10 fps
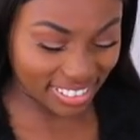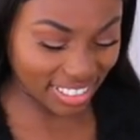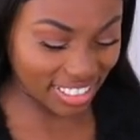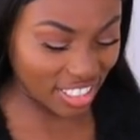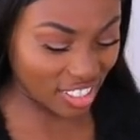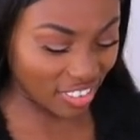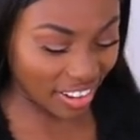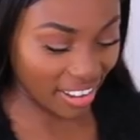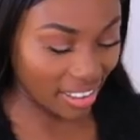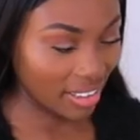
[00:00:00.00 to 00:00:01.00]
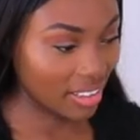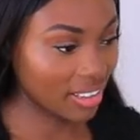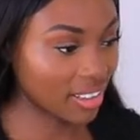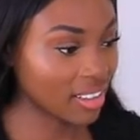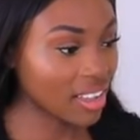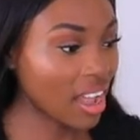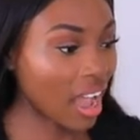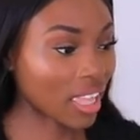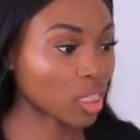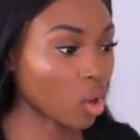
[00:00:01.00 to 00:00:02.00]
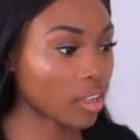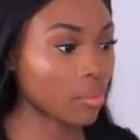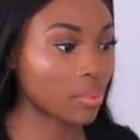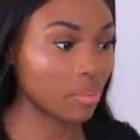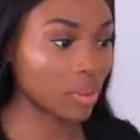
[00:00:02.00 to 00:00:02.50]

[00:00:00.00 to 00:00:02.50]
Doesn't look great. I thought I could be